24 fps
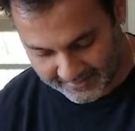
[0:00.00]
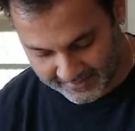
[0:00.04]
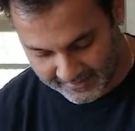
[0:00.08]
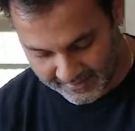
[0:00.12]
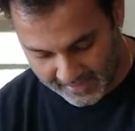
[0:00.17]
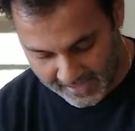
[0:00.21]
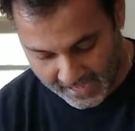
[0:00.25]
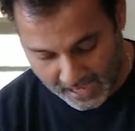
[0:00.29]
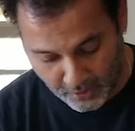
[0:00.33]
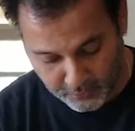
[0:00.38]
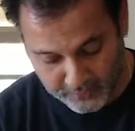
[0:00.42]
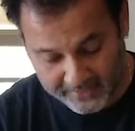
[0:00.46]

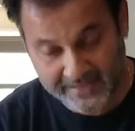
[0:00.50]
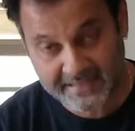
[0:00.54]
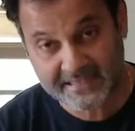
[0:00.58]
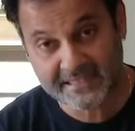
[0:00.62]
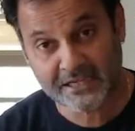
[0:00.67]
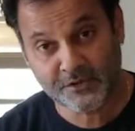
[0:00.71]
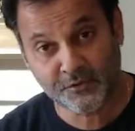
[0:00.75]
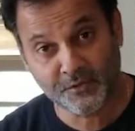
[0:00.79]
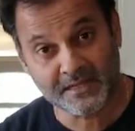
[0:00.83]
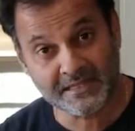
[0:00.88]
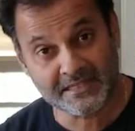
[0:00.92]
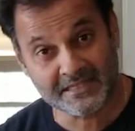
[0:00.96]
How
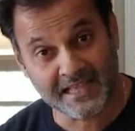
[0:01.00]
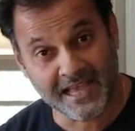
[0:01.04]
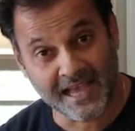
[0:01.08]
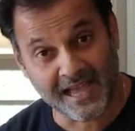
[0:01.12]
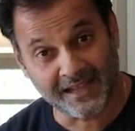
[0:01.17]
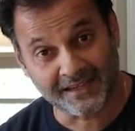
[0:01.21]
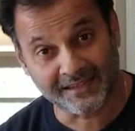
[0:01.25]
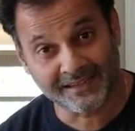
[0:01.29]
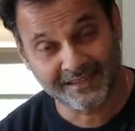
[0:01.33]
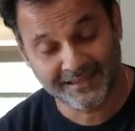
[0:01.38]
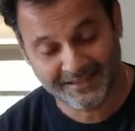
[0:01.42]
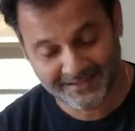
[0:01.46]
easy was
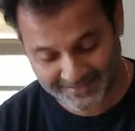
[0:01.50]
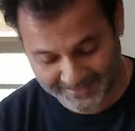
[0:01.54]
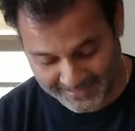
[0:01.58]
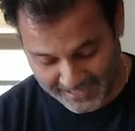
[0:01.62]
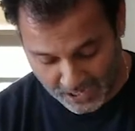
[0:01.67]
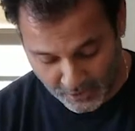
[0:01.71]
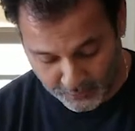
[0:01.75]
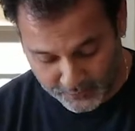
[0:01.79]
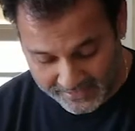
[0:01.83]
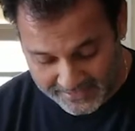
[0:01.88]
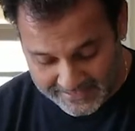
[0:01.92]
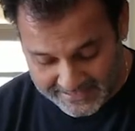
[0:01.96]
that?
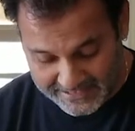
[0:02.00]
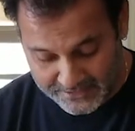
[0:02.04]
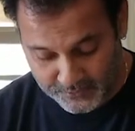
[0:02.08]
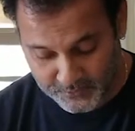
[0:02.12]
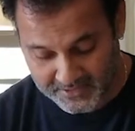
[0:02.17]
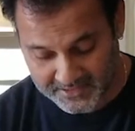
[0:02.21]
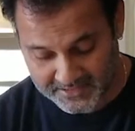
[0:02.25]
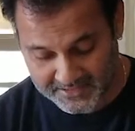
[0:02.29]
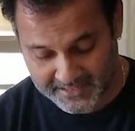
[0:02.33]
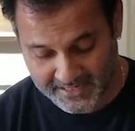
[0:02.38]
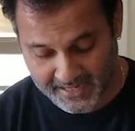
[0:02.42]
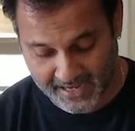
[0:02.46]
How easy
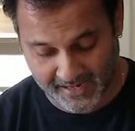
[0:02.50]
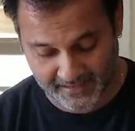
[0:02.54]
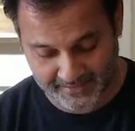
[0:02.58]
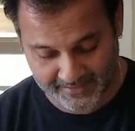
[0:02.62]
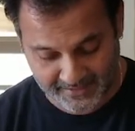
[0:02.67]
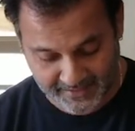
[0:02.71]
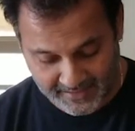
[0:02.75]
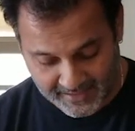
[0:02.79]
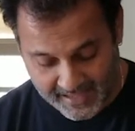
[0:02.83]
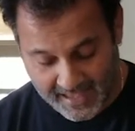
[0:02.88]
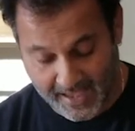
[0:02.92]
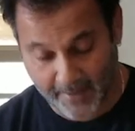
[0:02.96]
was that?
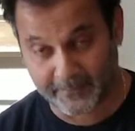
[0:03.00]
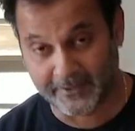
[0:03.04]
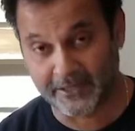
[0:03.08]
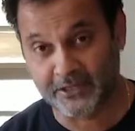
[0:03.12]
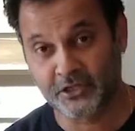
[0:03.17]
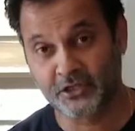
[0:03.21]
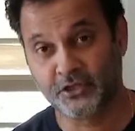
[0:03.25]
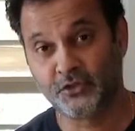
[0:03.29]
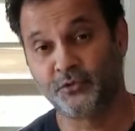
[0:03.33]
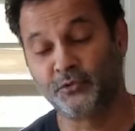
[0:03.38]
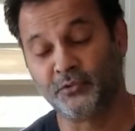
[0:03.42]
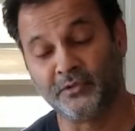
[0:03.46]
I mean,
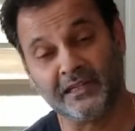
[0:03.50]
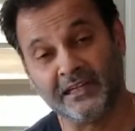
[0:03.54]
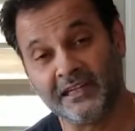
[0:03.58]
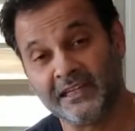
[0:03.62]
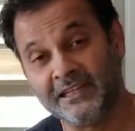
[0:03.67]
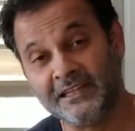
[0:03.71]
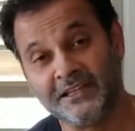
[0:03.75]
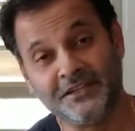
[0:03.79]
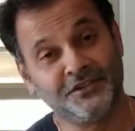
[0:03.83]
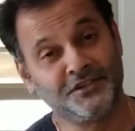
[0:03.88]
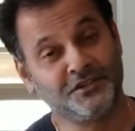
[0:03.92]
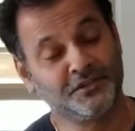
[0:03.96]
do you really
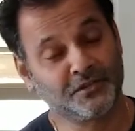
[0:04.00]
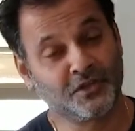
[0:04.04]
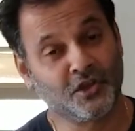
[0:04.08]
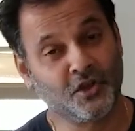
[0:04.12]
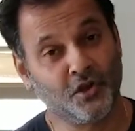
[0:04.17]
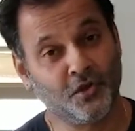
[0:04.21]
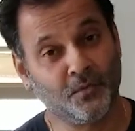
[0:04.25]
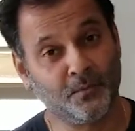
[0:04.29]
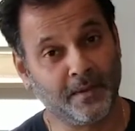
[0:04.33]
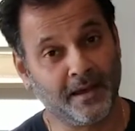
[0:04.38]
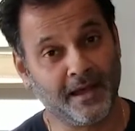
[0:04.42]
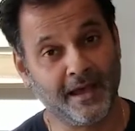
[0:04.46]
need to
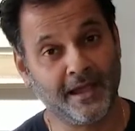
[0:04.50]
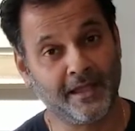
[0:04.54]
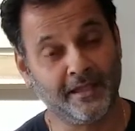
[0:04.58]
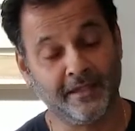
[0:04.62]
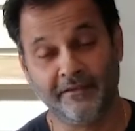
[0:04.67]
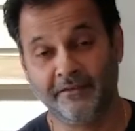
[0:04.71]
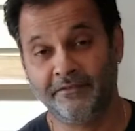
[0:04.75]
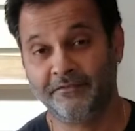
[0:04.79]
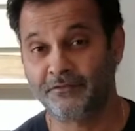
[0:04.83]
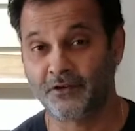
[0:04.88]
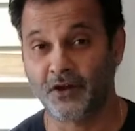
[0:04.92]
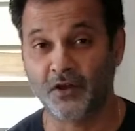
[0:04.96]
go buy
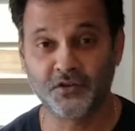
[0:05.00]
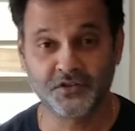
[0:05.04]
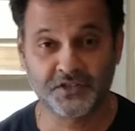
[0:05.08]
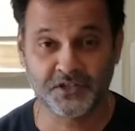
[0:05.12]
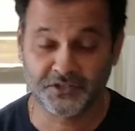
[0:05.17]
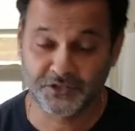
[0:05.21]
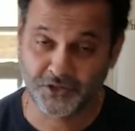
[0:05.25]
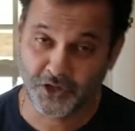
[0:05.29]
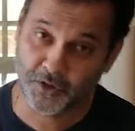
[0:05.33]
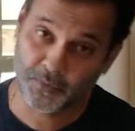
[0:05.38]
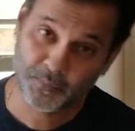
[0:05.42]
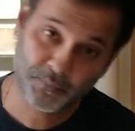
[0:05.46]
a
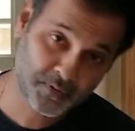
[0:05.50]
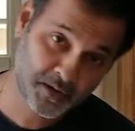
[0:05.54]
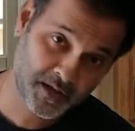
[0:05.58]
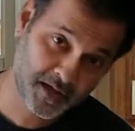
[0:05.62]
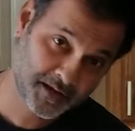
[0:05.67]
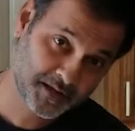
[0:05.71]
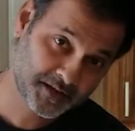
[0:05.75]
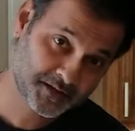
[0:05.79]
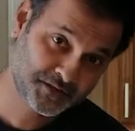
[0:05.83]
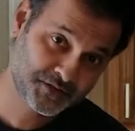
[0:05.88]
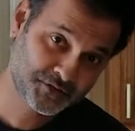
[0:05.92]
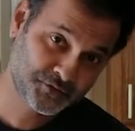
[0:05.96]
frozen dough
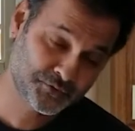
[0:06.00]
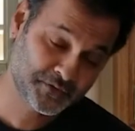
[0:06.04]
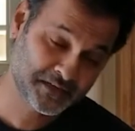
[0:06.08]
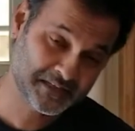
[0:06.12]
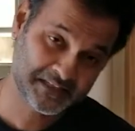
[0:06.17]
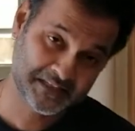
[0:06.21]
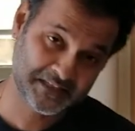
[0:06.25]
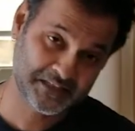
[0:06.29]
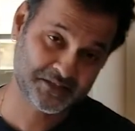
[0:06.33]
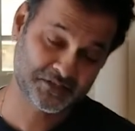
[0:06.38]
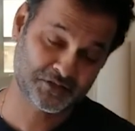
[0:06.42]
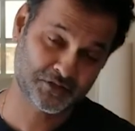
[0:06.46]
product? Do you really
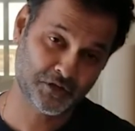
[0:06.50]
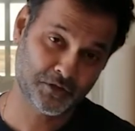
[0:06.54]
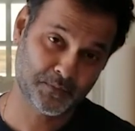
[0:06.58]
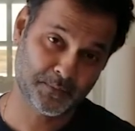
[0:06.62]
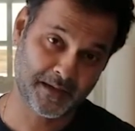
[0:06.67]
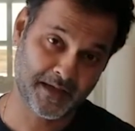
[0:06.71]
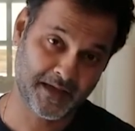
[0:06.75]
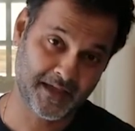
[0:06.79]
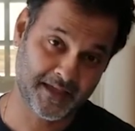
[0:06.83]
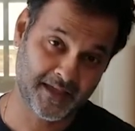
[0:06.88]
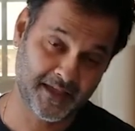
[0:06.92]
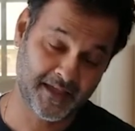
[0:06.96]
need to go
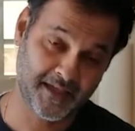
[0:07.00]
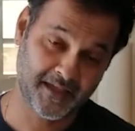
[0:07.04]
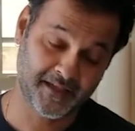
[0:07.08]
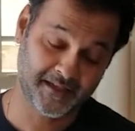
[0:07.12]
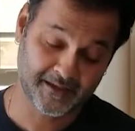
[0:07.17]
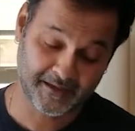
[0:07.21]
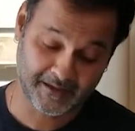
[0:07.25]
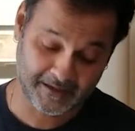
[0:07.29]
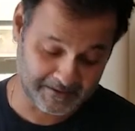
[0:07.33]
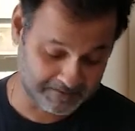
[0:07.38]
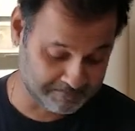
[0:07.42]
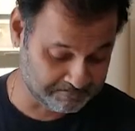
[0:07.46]
buy
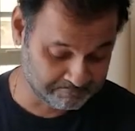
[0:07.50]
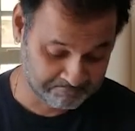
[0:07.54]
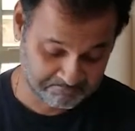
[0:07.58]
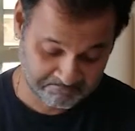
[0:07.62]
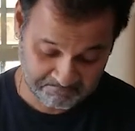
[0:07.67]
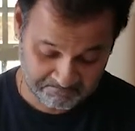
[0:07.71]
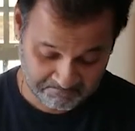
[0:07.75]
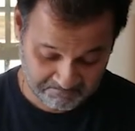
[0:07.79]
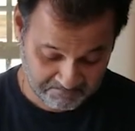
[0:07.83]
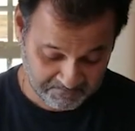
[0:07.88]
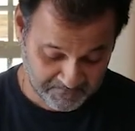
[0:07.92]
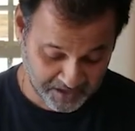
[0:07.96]
a
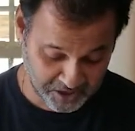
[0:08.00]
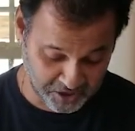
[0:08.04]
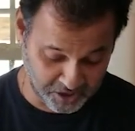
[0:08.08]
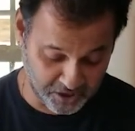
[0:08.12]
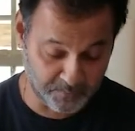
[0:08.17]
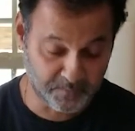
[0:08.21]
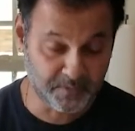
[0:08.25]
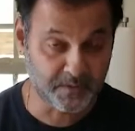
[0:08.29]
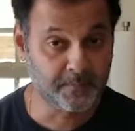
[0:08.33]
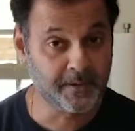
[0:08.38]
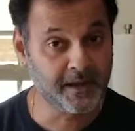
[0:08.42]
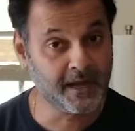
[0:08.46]

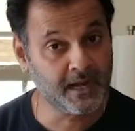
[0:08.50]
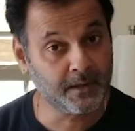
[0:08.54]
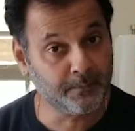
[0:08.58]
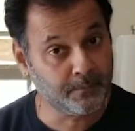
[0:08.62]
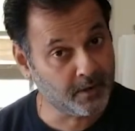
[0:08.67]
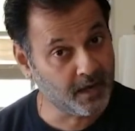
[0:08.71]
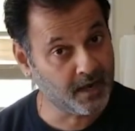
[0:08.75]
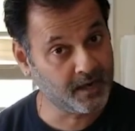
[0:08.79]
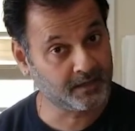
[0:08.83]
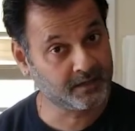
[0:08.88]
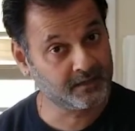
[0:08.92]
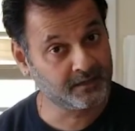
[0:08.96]
prepared
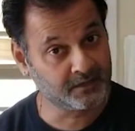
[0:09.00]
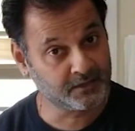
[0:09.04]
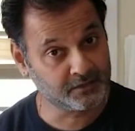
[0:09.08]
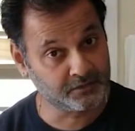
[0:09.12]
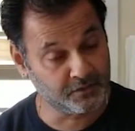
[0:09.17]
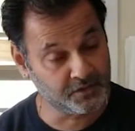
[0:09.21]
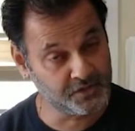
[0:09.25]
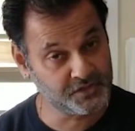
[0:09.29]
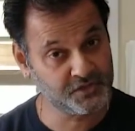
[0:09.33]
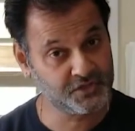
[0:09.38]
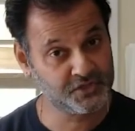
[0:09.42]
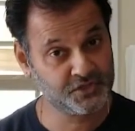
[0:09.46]
product in the
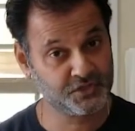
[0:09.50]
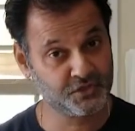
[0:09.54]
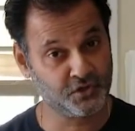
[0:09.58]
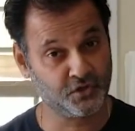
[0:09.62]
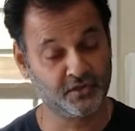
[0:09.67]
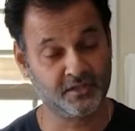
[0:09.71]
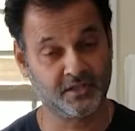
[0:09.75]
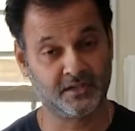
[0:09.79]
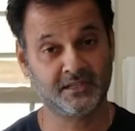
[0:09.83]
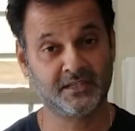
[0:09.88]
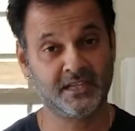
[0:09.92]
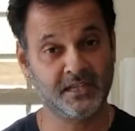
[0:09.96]
grocery store
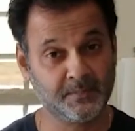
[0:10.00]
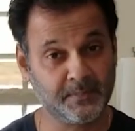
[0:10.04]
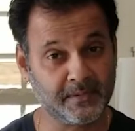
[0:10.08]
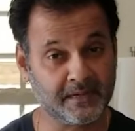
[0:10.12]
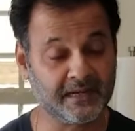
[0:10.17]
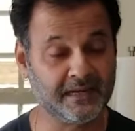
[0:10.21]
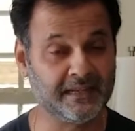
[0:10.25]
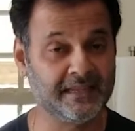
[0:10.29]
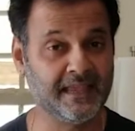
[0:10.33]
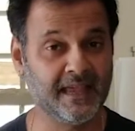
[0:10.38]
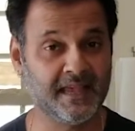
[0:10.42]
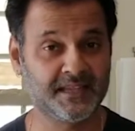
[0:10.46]
that
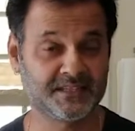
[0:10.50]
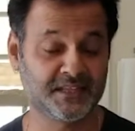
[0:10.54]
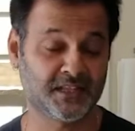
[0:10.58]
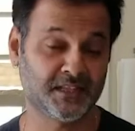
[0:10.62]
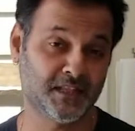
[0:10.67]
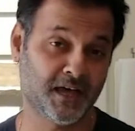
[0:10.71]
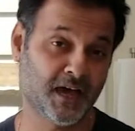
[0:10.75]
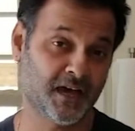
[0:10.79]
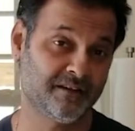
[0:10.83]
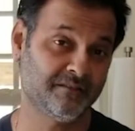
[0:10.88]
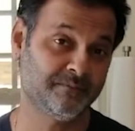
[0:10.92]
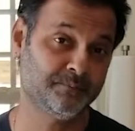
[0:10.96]
typically has a
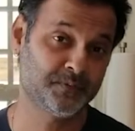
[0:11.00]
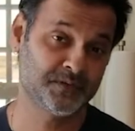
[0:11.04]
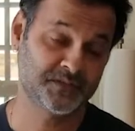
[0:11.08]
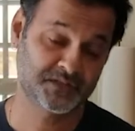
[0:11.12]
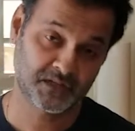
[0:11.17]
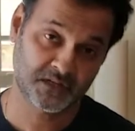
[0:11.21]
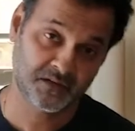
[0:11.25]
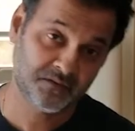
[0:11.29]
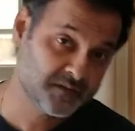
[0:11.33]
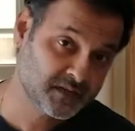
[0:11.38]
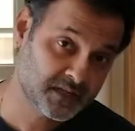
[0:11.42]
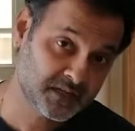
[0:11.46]
lot of
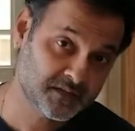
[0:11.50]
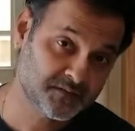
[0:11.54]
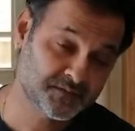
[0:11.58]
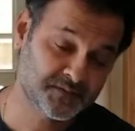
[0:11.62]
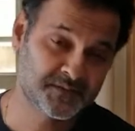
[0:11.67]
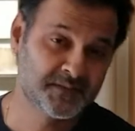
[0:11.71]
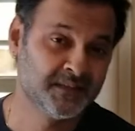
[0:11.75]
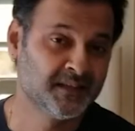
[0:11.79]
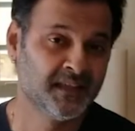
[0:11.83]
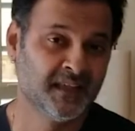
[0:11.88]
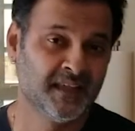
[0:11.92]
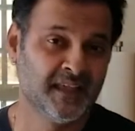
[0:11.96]

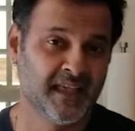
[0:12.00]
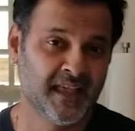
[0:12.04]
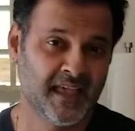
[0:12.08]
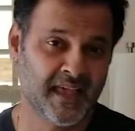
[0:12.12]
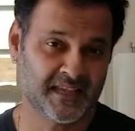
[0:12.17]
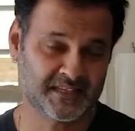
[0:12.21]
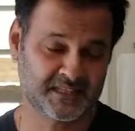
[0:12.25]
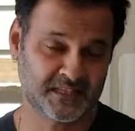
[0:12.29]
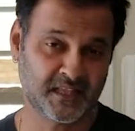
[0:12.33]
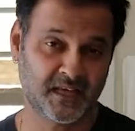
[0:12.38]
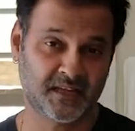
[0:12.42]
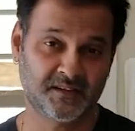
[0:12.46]
preservatives,
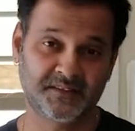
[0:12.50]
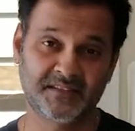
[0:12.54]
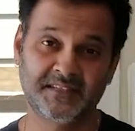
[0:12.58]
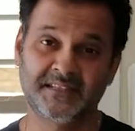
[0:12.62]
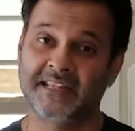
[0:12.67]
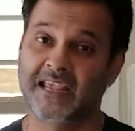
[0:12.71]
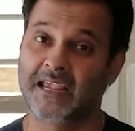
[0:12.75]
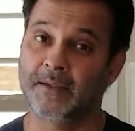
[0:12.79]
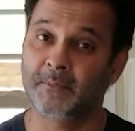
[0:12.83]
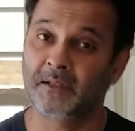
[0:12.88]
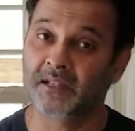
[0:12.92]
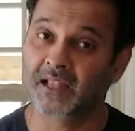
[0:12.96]
has a lot of
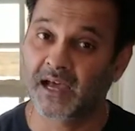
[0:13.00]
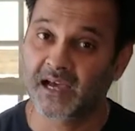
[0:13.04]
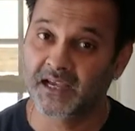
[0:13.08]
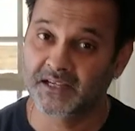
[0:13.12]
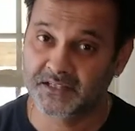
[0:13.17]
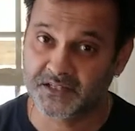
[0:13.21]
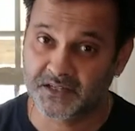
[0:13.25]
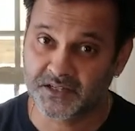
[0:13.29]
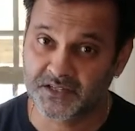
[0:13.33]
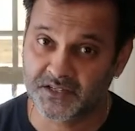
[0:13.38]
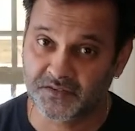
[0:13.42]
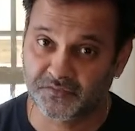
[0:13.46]

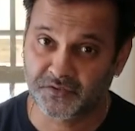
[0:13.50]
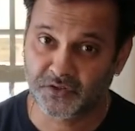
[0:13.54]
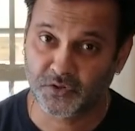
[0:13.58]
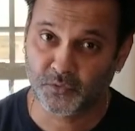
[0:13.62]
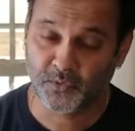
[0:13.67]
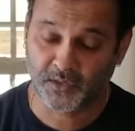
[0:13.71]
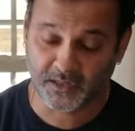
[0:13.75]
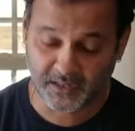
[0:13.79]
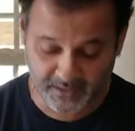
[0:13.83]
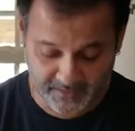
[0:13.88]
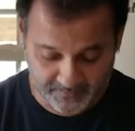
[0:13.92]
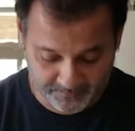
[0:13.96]
stabilizers, if you
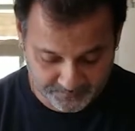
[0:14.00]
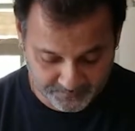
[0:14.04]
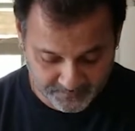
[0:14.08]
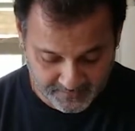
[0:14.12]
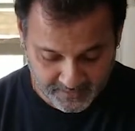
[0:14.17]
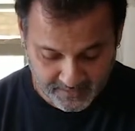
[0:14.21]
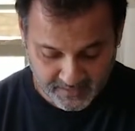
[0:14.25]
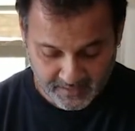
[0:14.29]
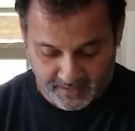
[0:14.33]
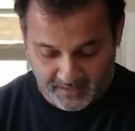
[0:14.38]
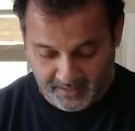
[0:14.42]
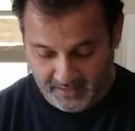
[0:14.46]
will?
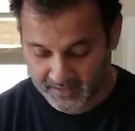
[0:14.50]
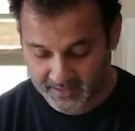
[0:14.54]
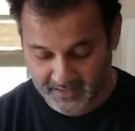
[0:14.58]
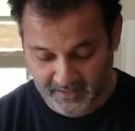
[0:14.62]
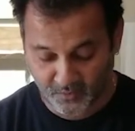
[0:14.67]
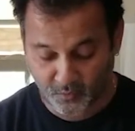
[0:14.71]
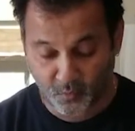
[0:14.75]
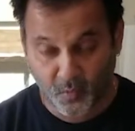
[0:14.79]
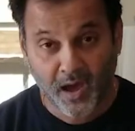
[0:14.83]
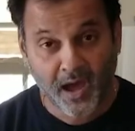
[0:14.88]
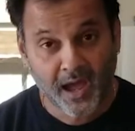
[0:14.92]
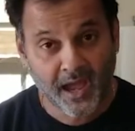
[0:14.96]

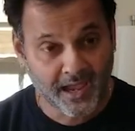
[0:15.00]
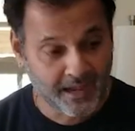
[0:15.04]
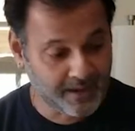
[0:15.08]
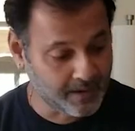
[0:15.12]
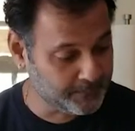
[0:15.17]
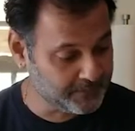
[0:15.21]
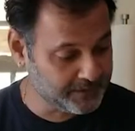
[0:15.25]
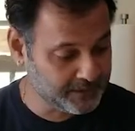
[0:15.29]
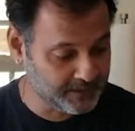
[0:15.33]
Why? I mean,